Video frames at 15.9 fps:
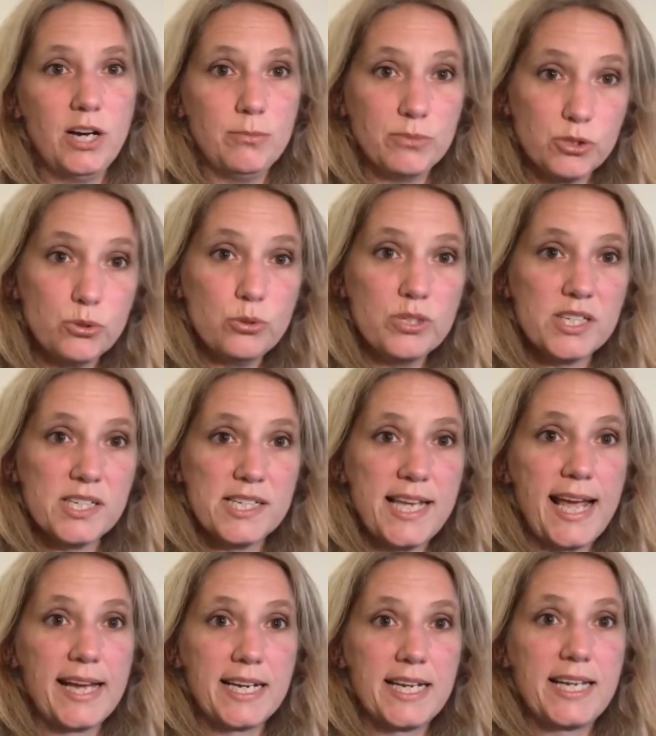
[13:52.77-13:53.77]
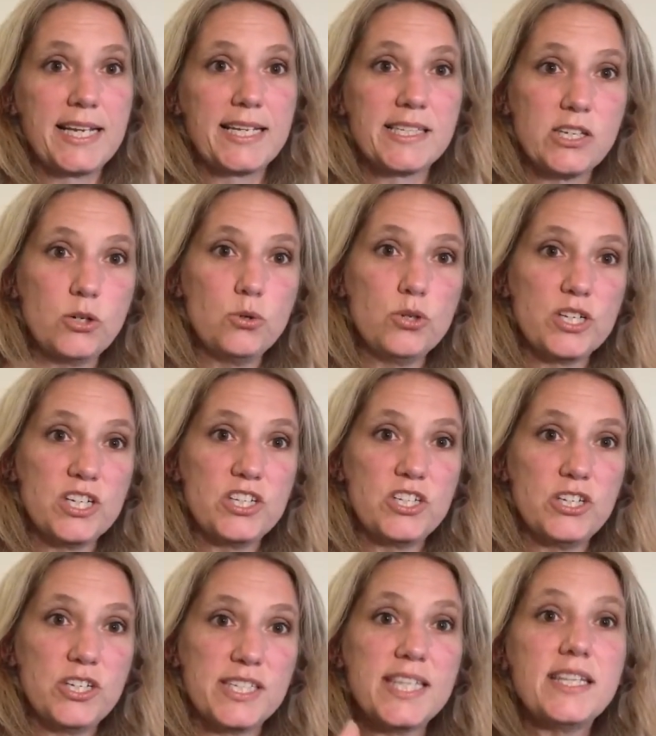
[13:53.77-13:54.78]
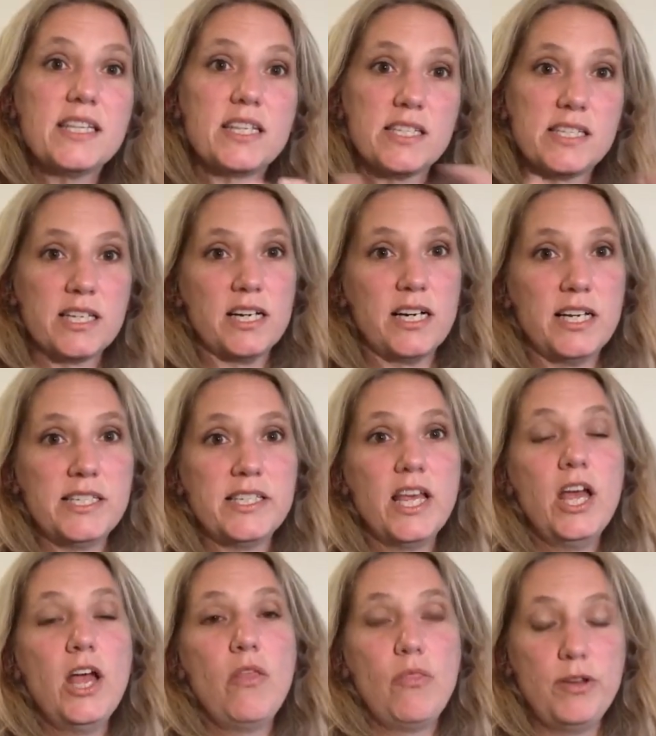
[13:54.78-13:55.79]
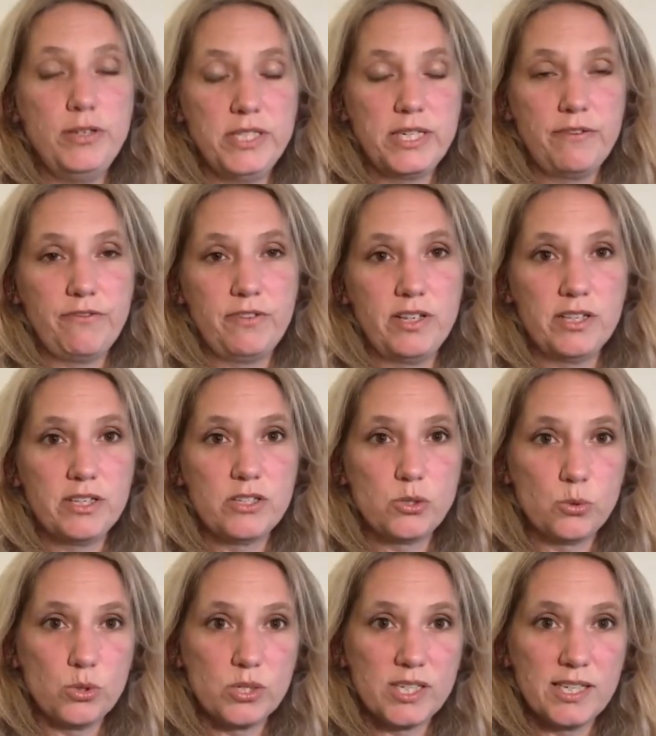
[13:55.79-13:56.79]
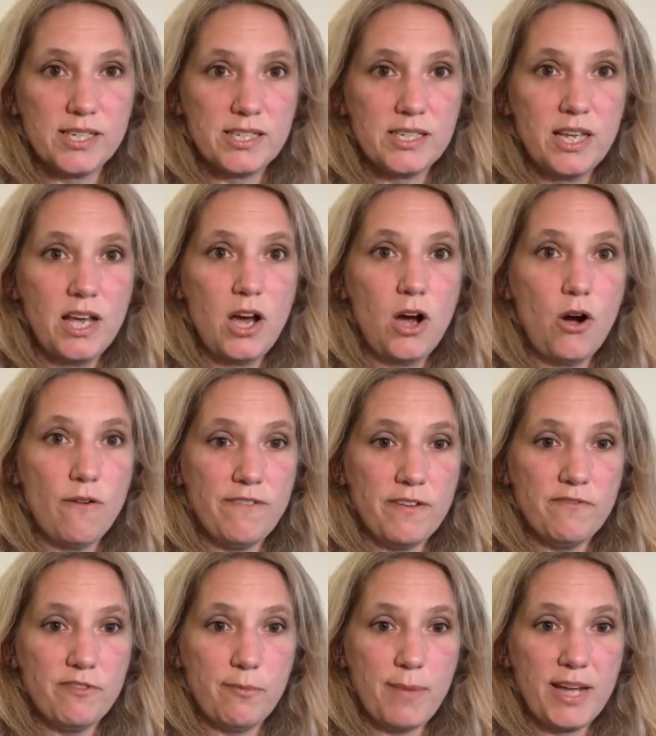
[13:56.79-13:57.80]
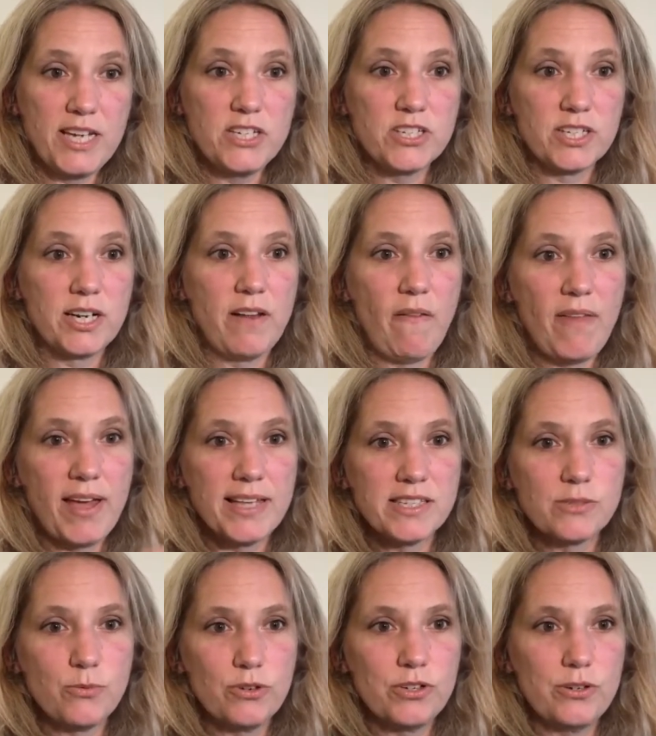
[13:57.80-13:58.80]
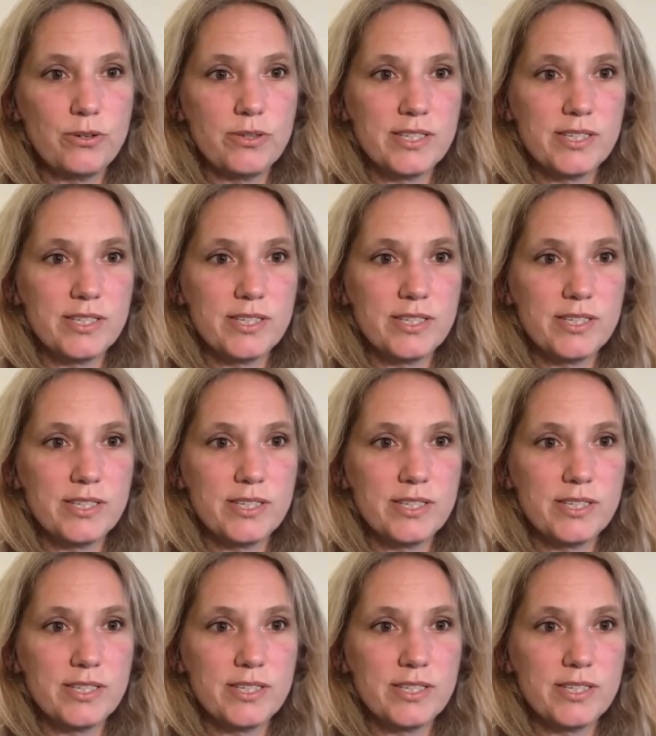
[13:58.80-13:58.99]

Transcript: tools and techniques in order to synthesize those different sources of information. And that's what you